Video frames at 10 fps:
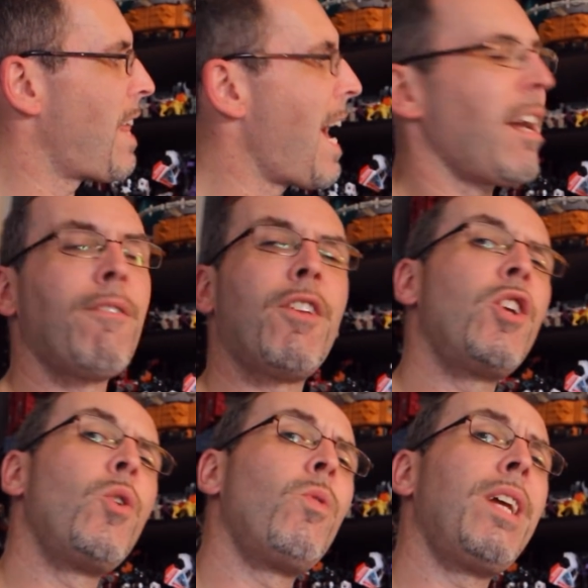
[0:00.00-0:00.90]
that of
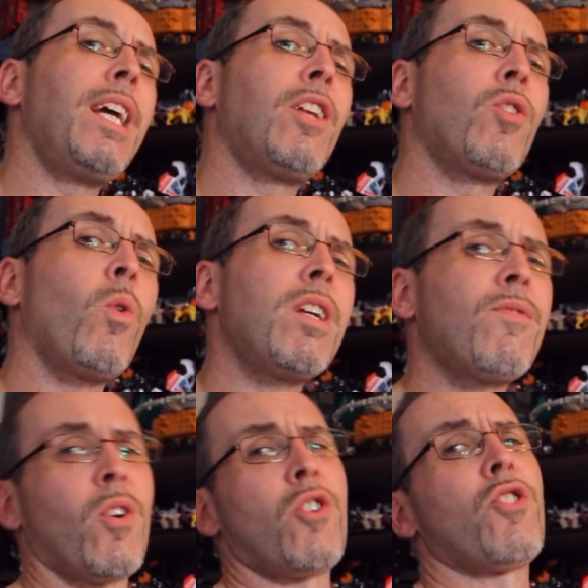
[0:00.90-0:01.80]
the Unique
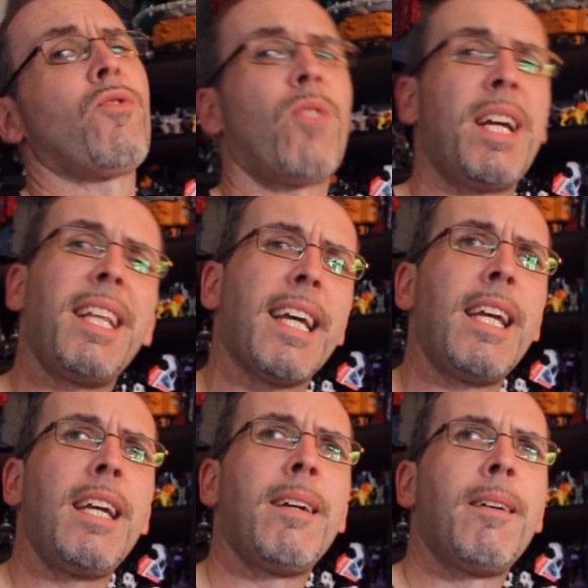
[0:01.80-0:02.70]
Toys version,
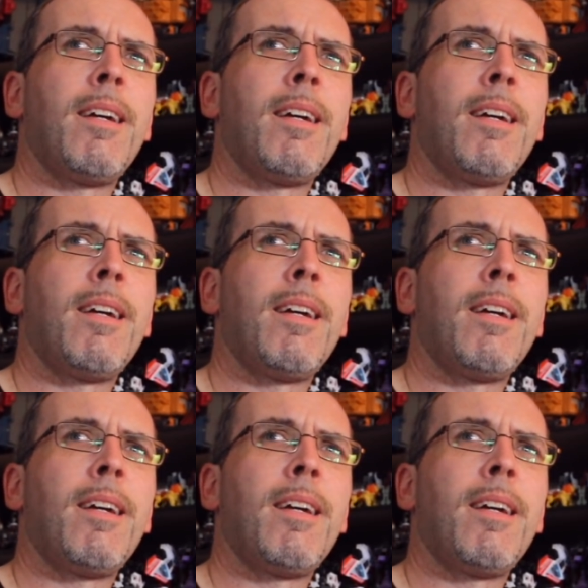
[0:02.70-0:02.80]
really.